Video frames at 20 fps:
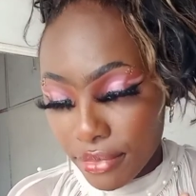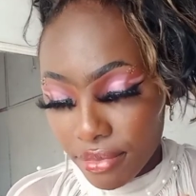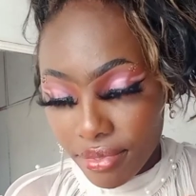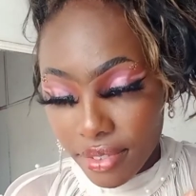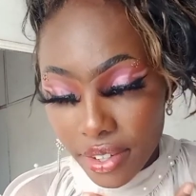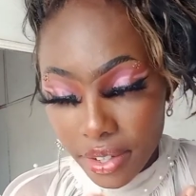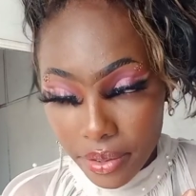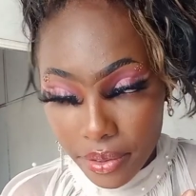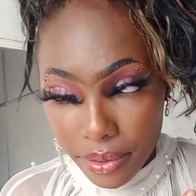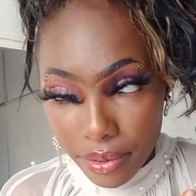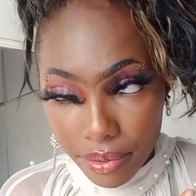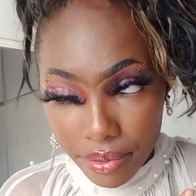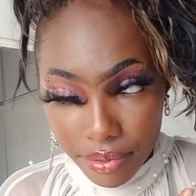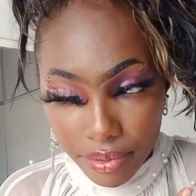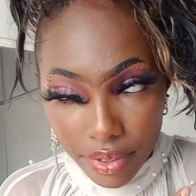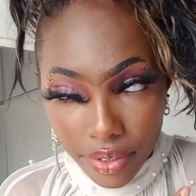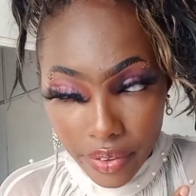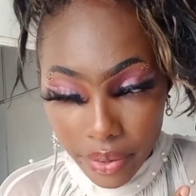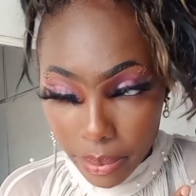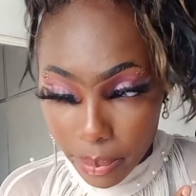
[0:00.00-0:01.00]
Very,
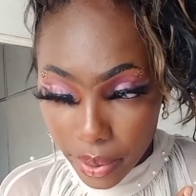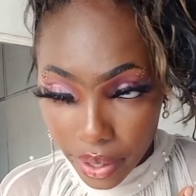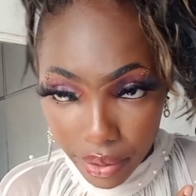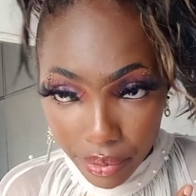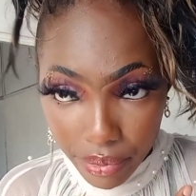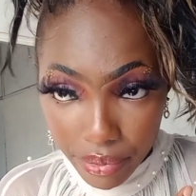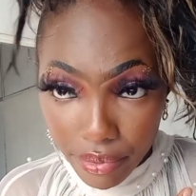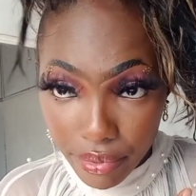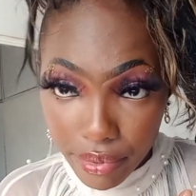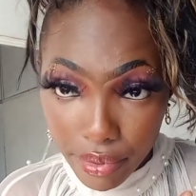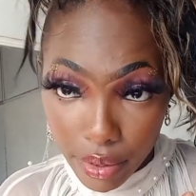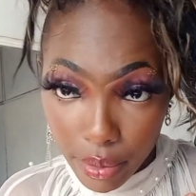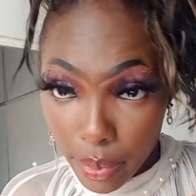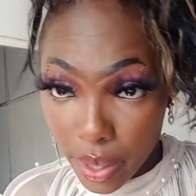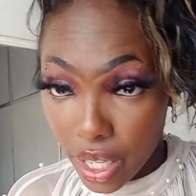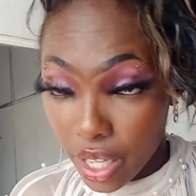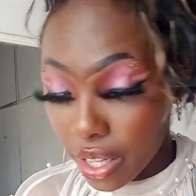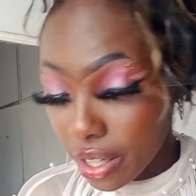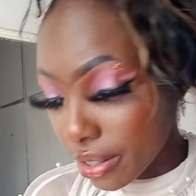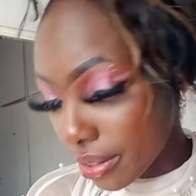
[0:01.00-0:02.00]
very bad for
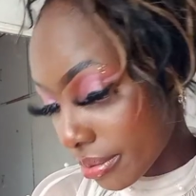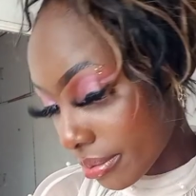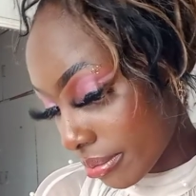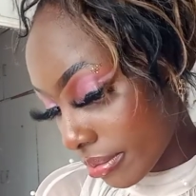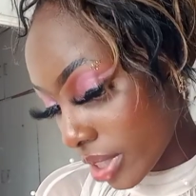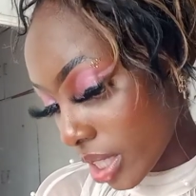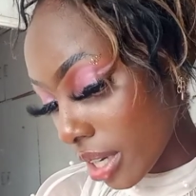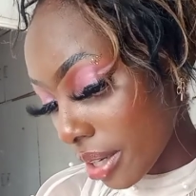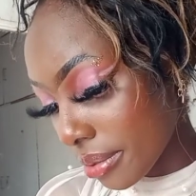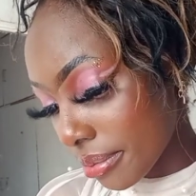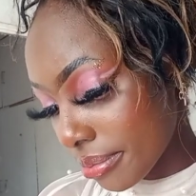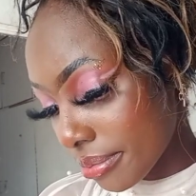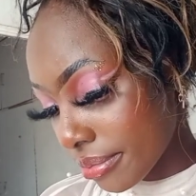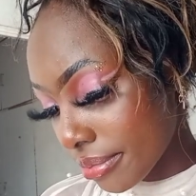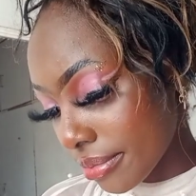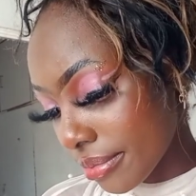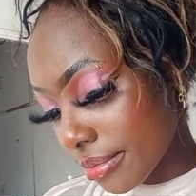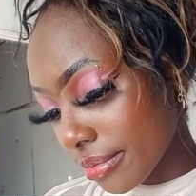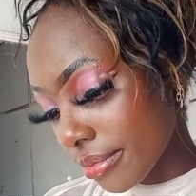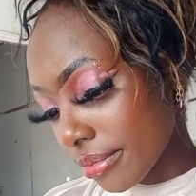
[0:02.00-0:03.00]
me. Yeah.
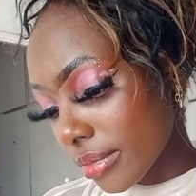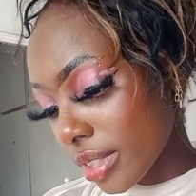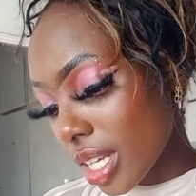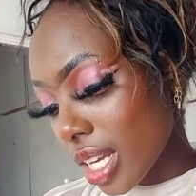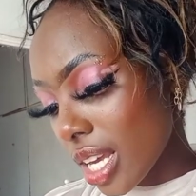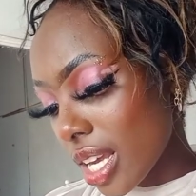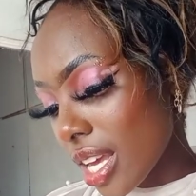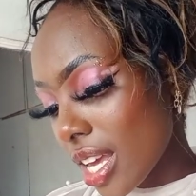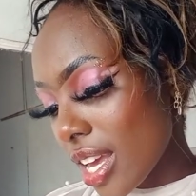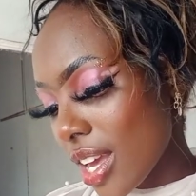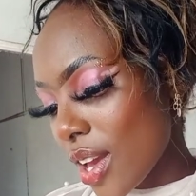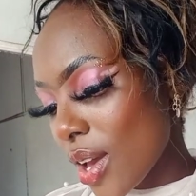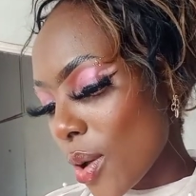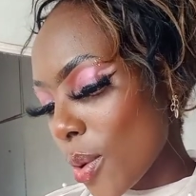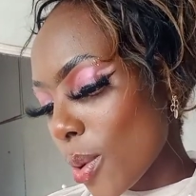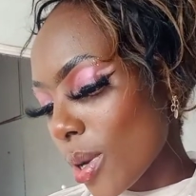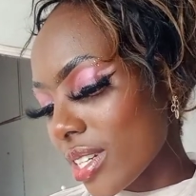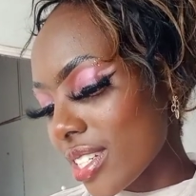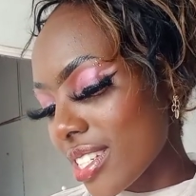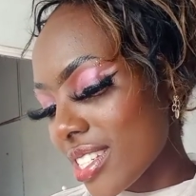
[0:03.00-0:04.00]

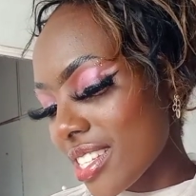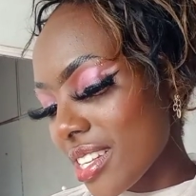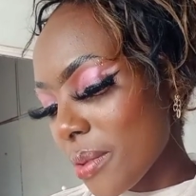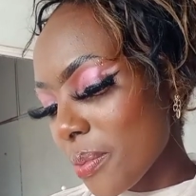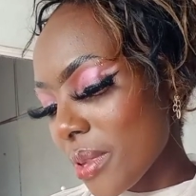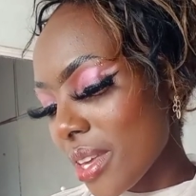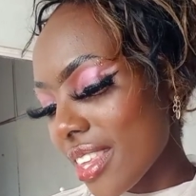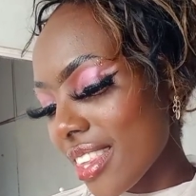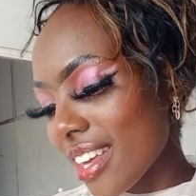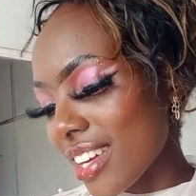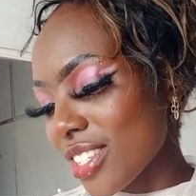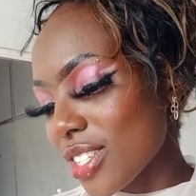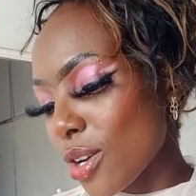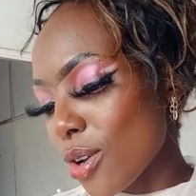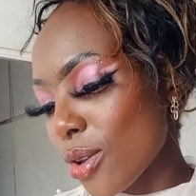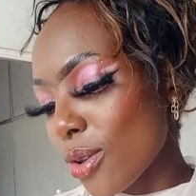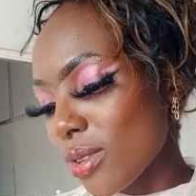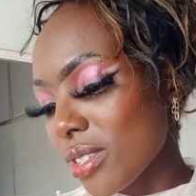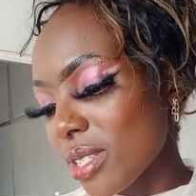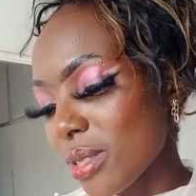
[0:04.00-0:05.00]
What is something that
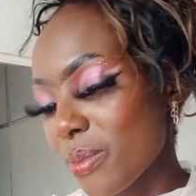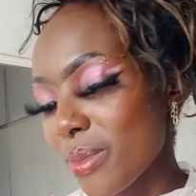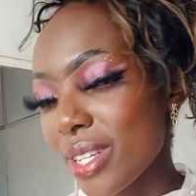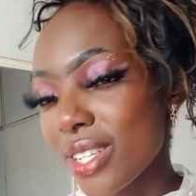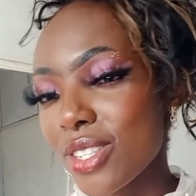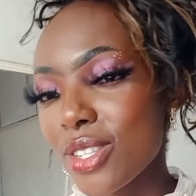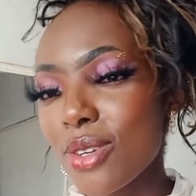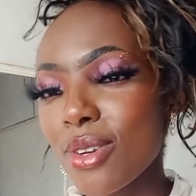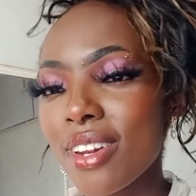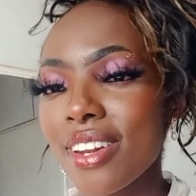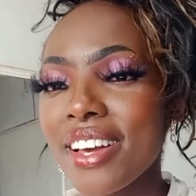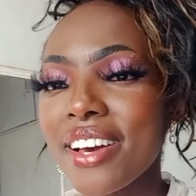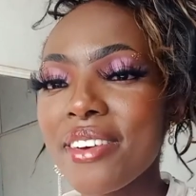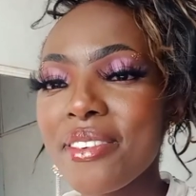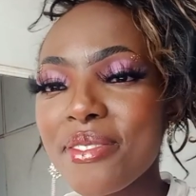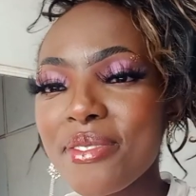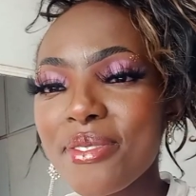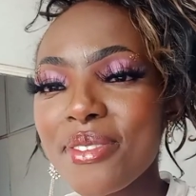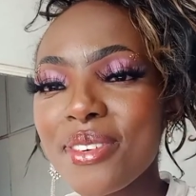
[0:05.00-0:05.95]
always makes you laugh?